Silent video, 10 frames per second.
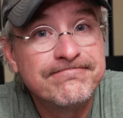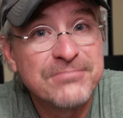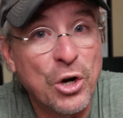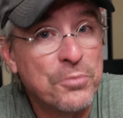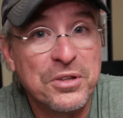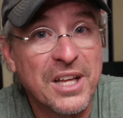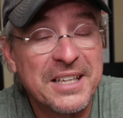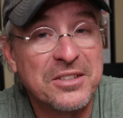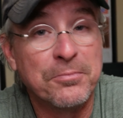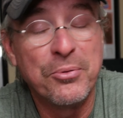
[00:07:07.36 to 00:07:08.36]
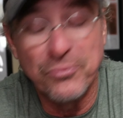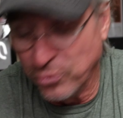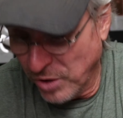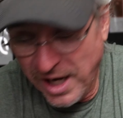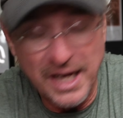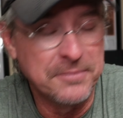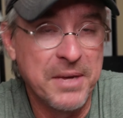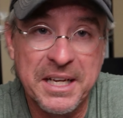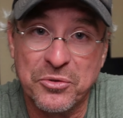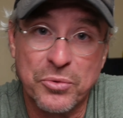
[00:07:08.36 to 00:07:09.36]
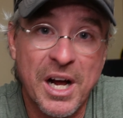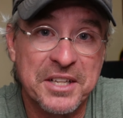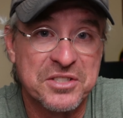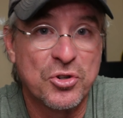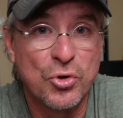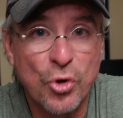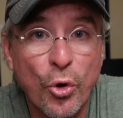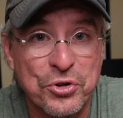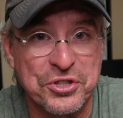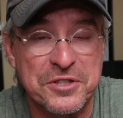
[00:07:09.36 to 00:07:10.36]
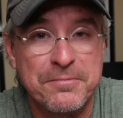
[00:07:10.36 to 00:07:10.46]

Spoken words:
I hope you like the rod. Man, the rod is gorgeous.